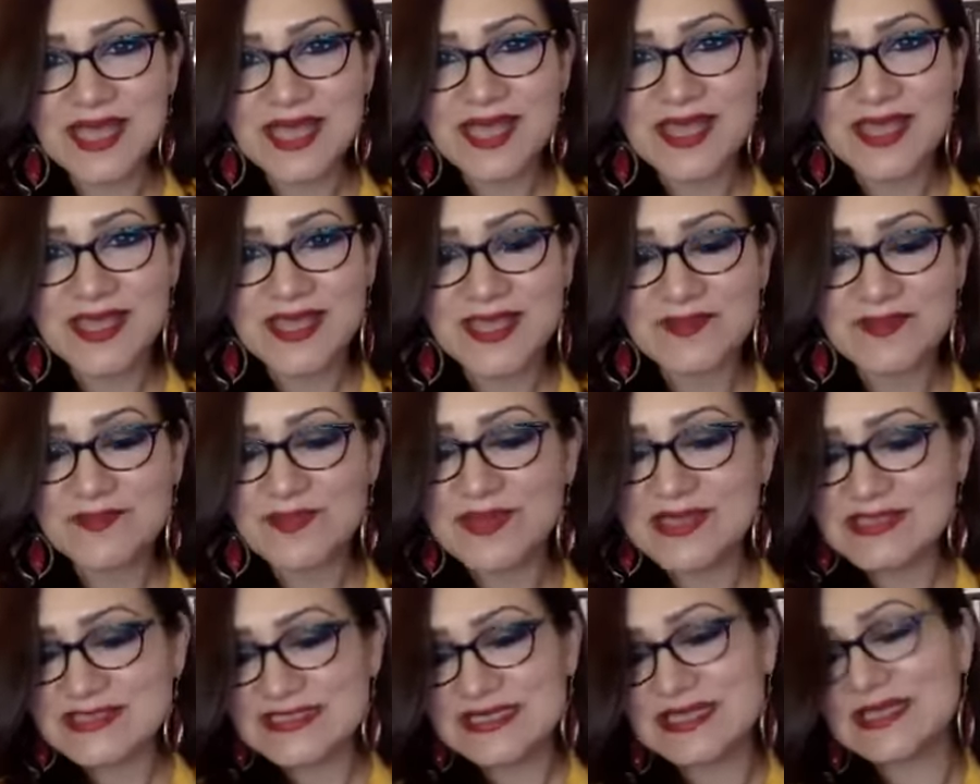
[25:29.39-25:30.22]
I
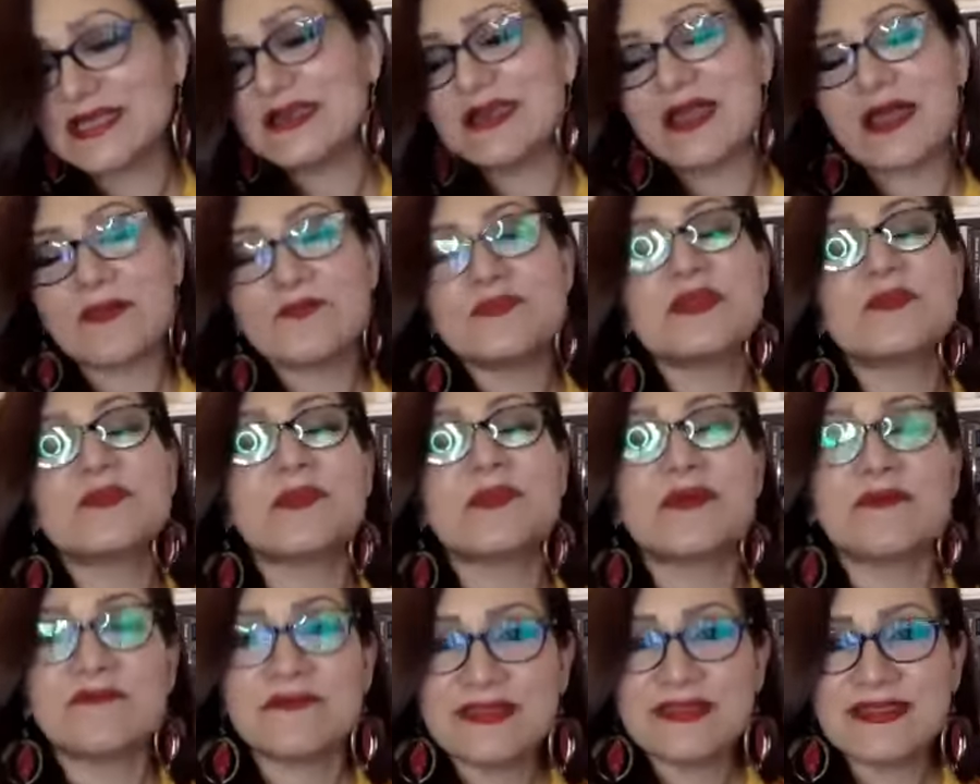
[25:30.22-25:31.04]
basically wrapped up
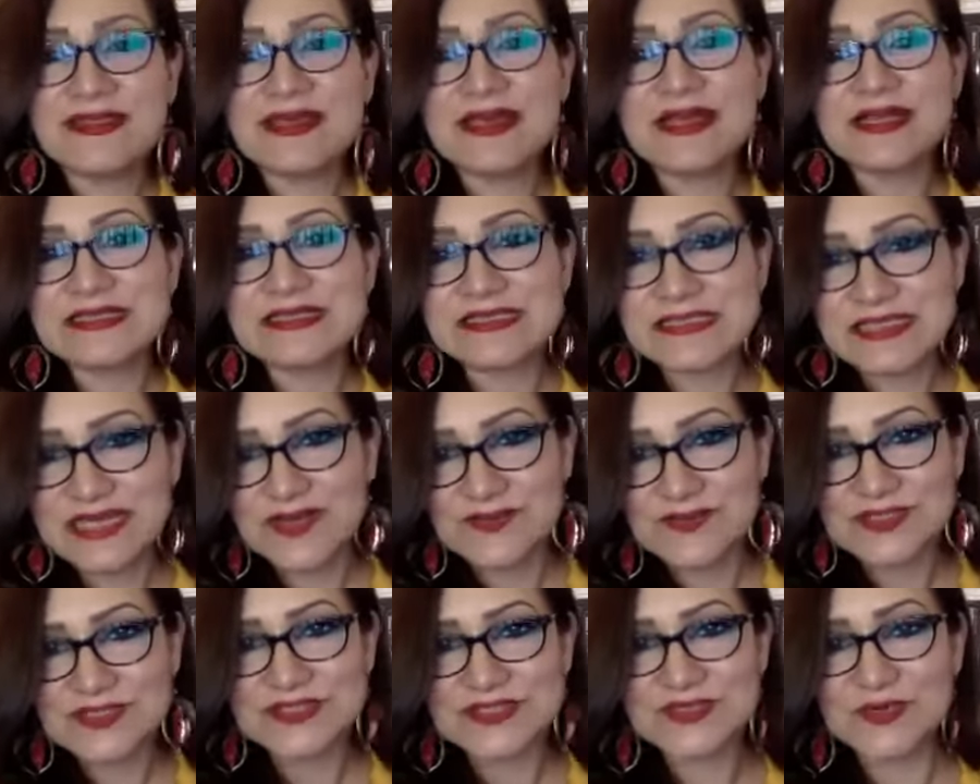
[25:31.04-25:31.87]
everything else
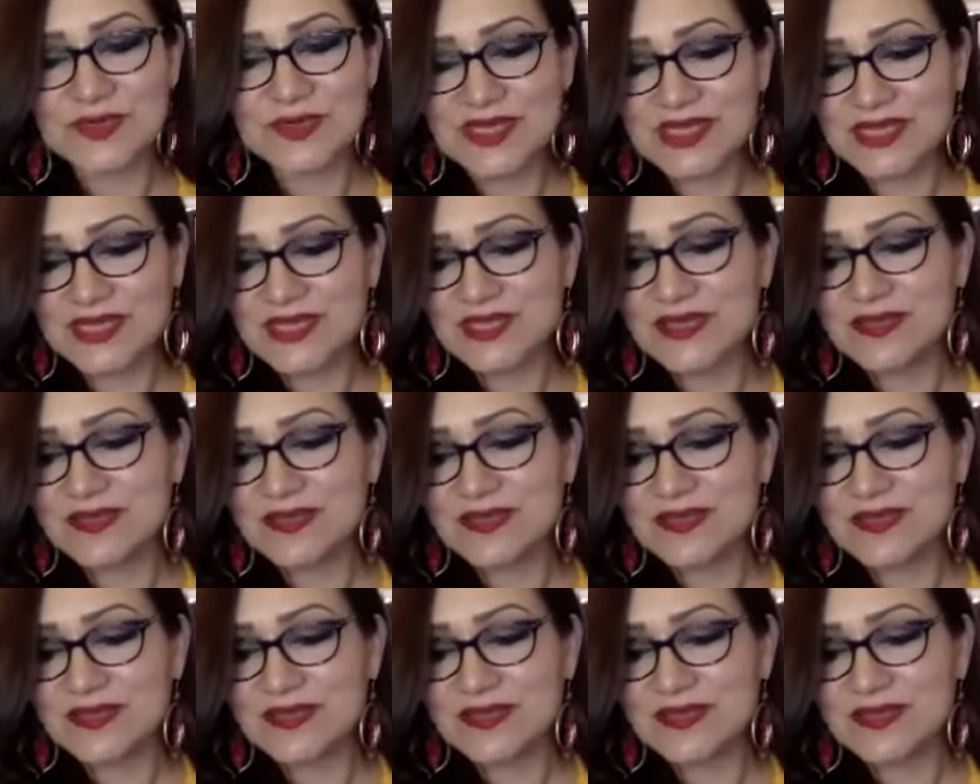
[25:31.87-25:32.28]
that I was doing,